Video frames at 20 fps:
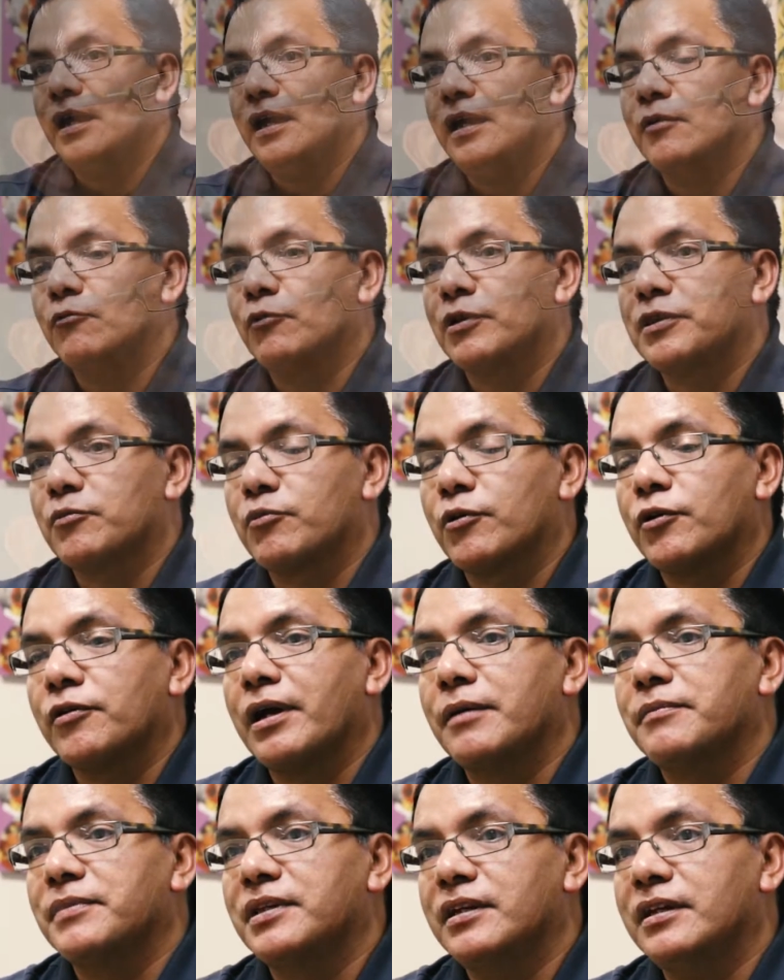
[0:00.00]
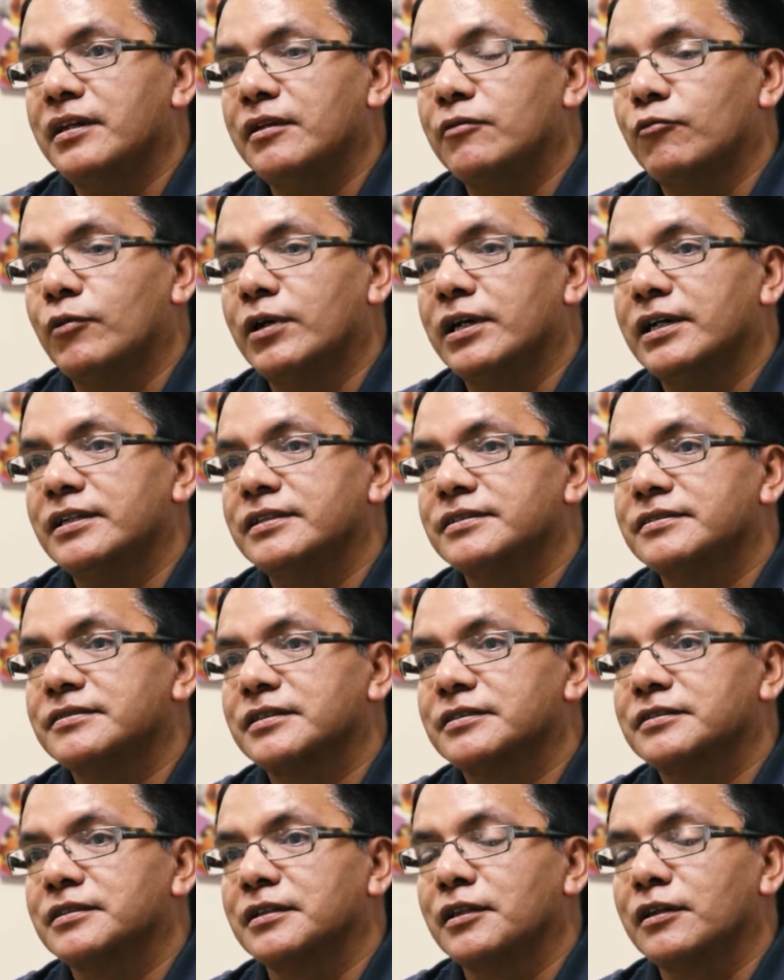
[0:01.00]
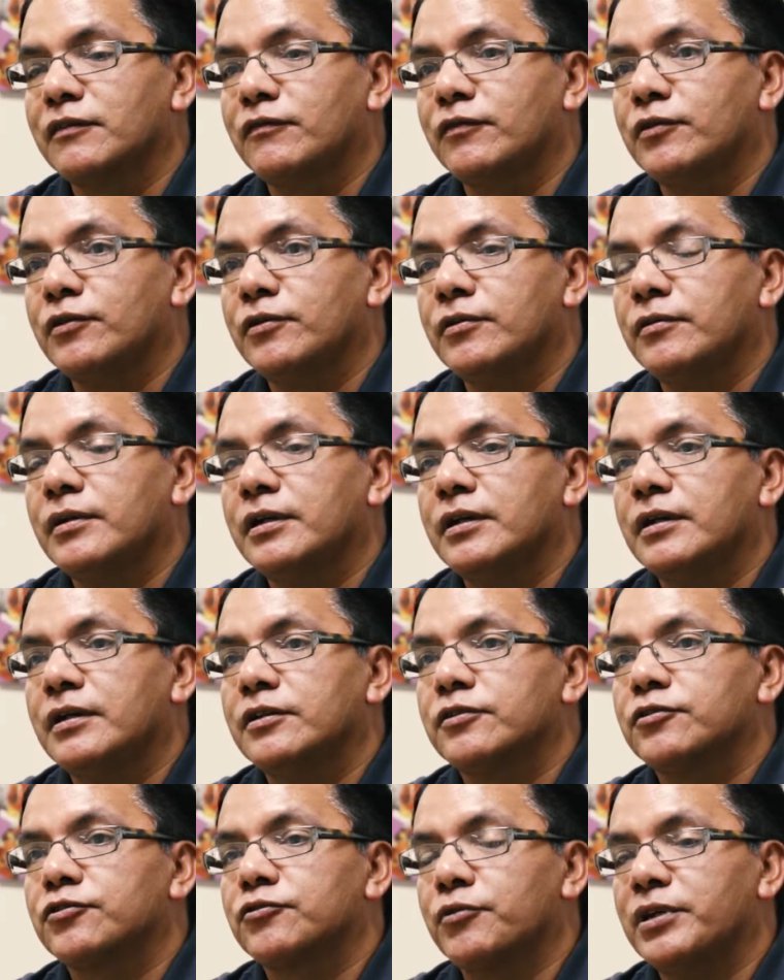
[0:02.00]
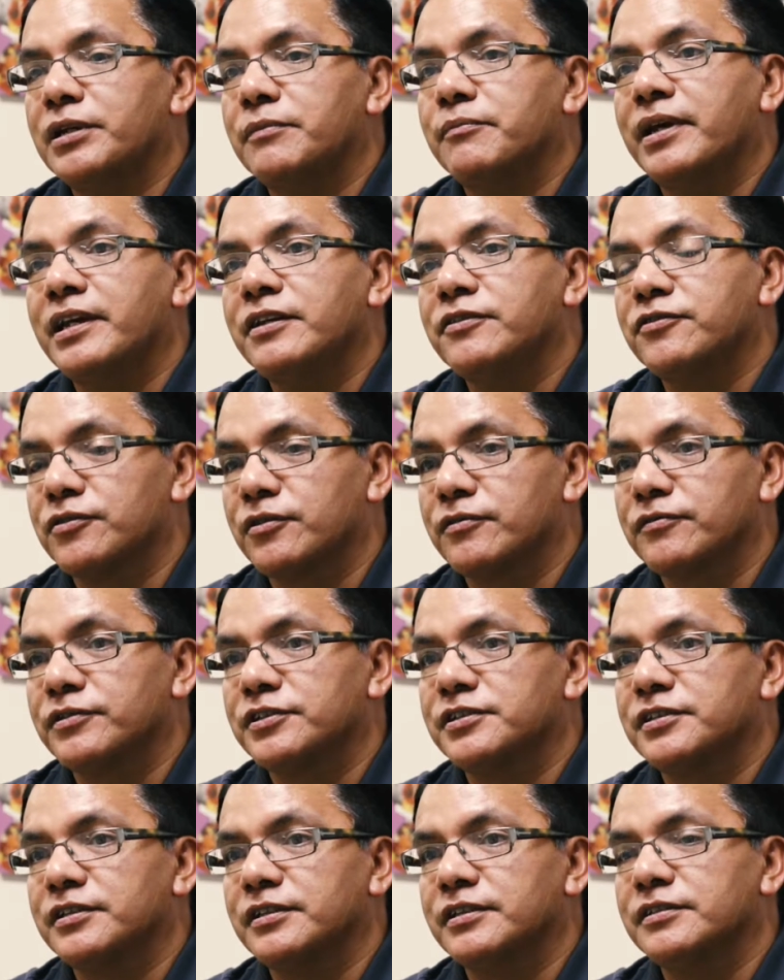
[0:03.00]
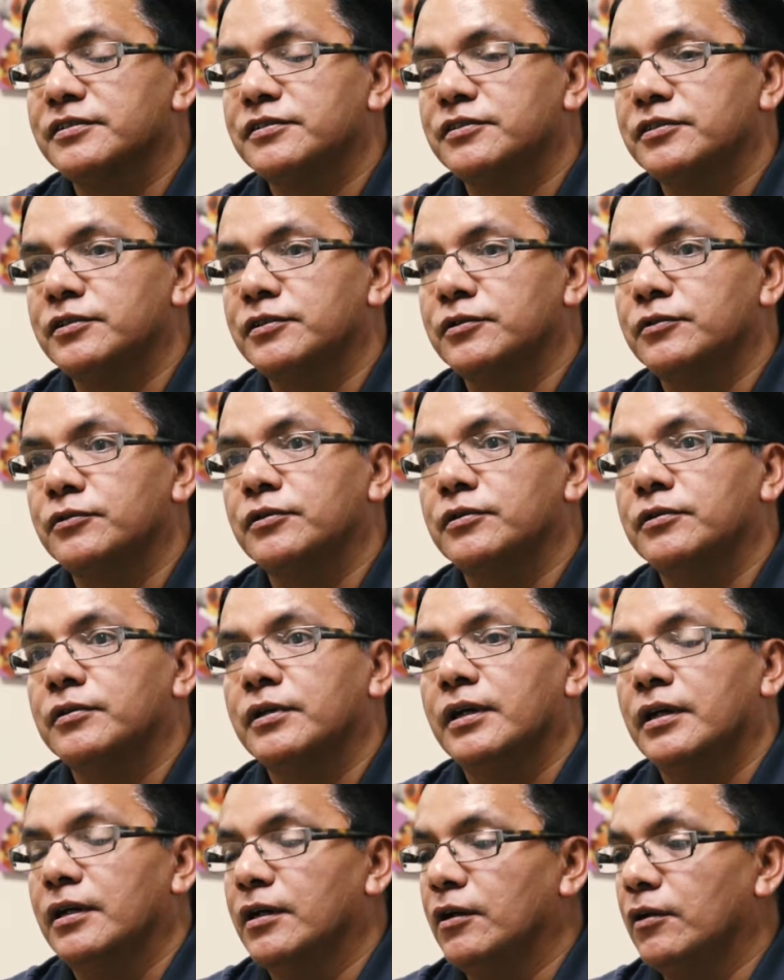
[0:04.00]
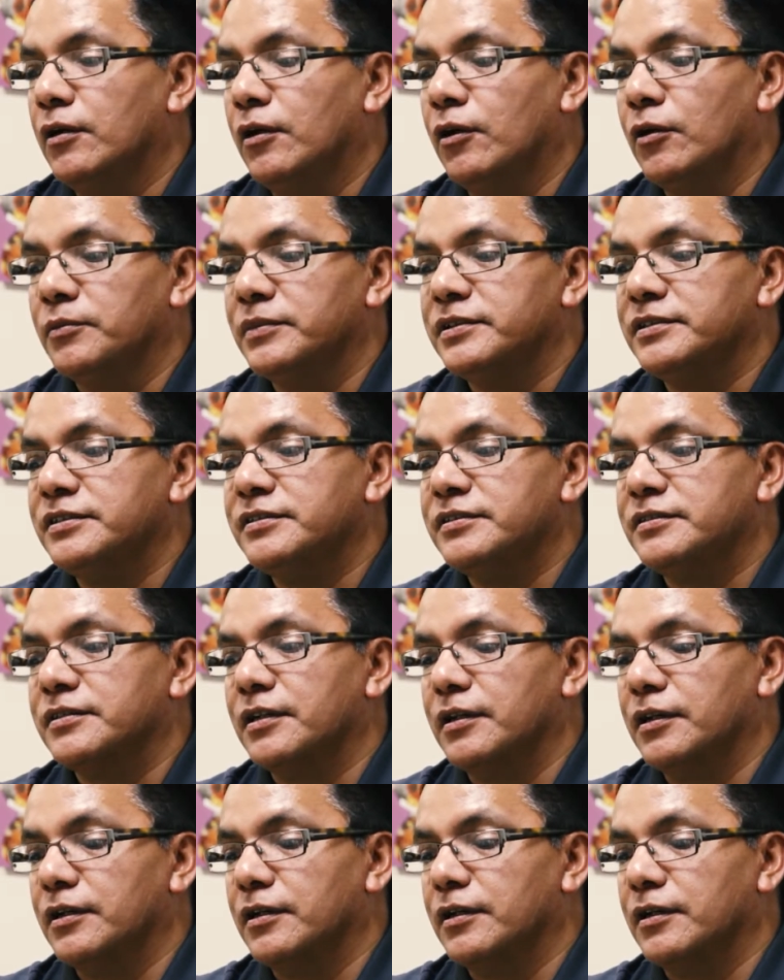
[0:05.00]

And what the program did was deliver street-based services to homeless